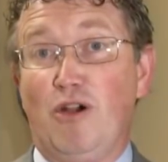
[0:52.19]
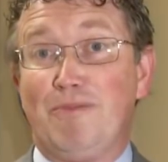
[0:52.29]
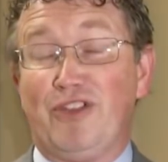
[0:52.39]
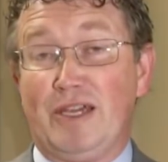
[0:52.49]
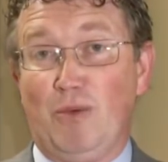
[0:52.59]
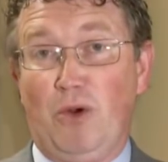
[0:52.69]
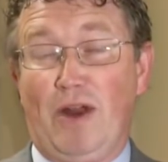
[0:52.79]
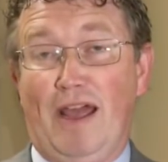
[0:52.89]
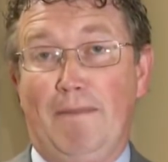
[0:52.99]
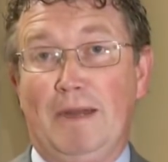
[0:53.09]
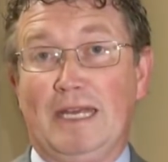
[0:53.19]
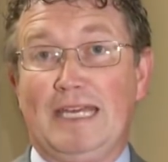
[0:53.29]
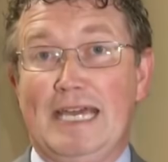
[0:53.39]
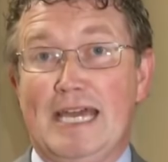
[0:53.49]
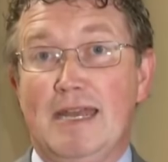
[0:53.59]
Hopefully it won't happen
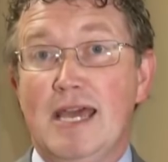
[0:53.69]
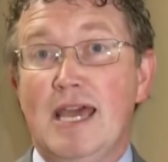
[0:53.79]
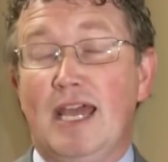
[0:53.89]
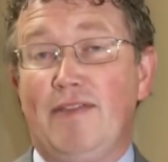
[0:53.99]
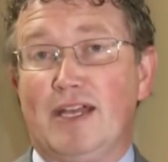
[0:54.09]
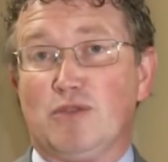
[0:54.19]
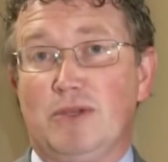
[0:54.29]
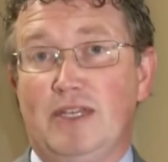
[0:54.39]
again. And that's where